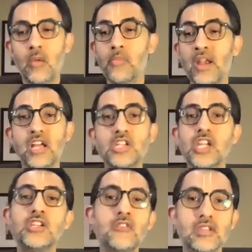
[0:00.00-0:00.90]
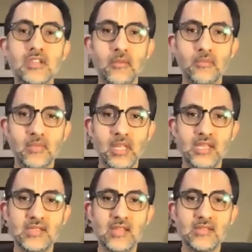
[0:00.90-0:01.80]
But ashashvatam, he
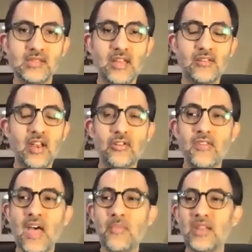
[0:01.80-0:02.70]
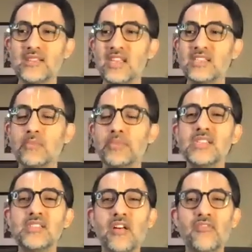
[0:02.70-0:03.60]
says, not only that, but it's a
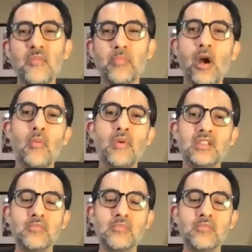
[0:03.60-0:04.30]
place of impermanence.